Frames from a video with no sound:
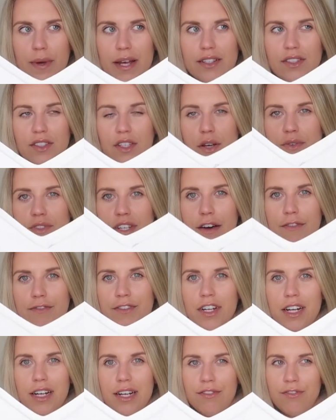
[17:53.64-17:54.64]
it. So
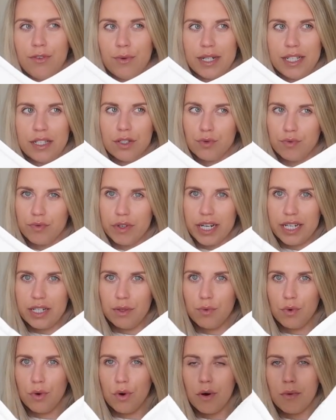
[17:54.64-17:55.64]
definitely for when it's really
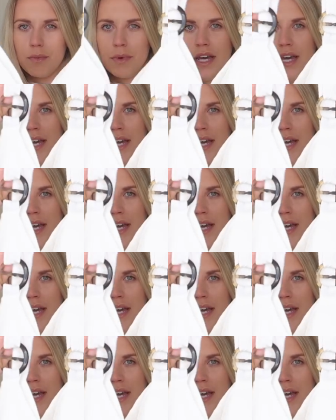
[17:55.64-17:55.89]
warm.